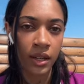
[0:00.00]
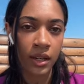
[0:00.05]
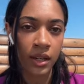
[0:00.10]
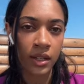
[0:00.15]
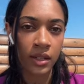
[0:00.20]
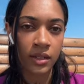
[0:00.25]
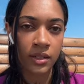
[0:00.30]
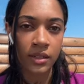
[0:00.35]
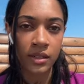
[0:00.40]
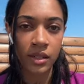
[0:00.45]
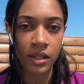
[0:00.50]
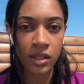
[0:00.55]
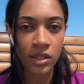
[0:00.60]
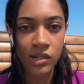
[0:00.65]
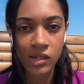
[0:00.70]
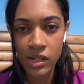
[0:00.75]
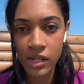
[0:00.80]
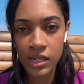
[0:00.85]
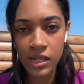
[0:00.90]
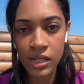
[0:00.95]
And
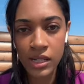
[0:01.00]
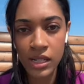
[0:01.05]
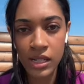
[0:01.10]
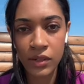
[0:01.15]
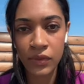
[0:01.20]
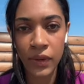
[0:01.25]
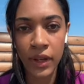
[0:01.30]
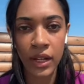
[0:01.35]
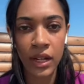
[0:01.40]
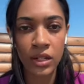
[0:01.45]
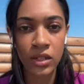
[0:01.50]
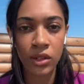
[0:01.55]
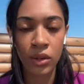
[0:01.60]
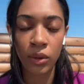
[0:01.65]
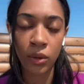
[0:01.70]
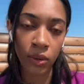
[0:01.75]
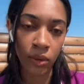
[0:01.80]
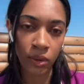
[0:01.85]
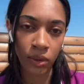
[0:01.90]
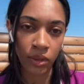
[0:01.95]
EcoJustice is fighting to
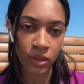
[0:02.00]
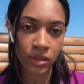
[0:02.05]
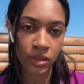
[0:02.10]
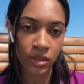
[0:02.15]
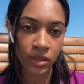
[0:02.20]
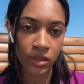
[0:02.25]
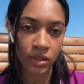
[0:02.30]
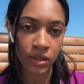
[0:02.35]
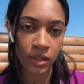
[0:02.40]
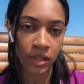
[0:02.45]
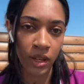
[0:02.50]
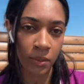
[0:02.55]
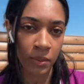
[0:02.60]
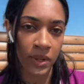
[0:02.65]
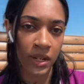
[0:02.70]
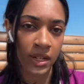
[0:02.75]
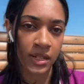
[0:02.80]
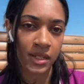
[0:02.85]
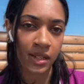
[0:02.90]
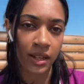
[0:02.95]
hold
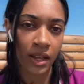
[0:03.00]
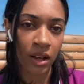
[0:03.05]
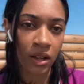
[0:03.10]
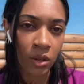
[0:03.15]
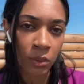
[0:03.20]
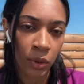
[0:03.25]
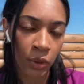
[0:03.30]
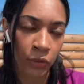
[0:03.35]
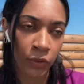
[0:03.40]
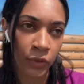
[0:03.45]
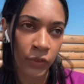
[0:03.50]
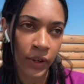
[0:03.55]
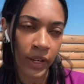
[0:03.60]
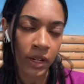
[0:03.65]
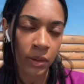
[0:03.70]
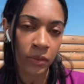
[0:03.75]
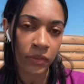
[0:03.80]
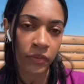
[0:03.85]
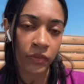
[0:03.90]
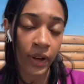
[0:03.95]
companies accountable for
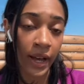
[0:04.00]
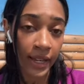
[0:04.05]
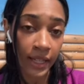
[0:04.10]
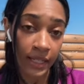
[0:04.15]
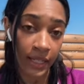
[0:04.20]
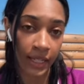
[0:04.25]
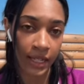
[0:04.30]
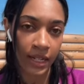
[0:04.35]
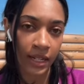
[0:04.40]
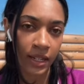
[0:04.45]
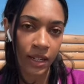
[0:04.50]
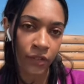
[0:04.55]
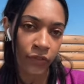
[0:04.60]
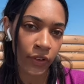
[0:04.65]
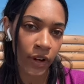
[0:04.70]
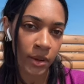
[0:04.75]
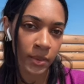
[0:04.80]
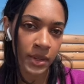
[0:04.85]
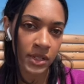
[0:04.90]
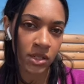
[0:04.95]
violating
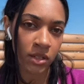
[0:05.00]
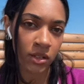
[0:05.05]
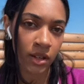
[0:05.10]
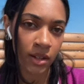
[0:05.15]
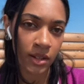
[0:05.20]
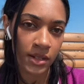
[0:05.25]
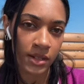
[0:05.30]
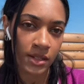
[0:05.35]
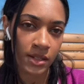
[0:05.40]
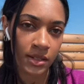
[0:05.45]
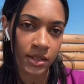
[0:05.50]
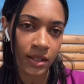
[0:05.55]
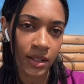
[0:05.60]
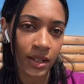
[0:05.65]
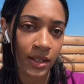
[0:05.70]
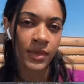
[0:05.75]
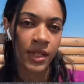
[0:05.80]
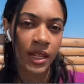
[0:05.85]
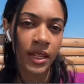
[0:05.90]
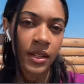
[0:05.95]
environmental laws.
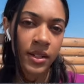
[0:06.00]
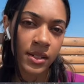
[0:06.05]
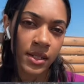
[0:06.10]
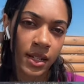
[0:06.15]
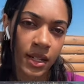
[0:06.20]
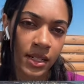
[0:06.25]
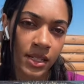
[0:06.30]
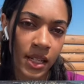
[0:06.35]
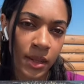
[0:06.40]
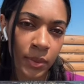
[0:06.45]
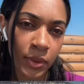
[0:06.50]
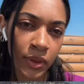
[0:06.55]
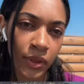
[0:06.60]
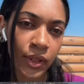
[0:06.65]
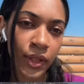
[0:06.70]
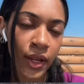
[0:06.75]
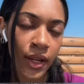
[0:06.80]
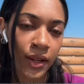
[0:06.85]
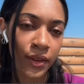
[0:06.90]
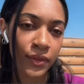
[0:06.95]
Here's an example
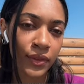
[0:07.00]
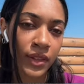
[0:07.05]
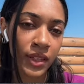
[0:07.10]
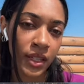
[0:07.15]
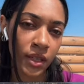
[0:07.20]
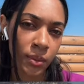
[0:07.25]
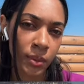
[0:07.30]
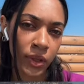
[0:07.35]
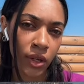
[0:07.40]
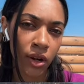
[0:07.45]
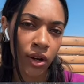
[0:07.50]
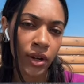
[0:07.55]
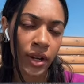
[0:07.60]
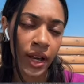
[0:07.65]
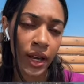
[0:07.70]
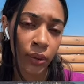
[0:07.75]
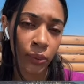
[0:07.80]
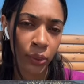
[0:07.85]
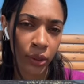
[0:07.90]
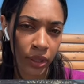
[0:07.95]
of the EBR
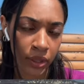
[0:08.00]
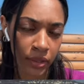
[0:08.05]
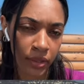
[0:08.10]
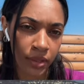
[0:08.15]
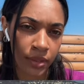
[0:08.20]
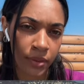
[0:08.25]
at work.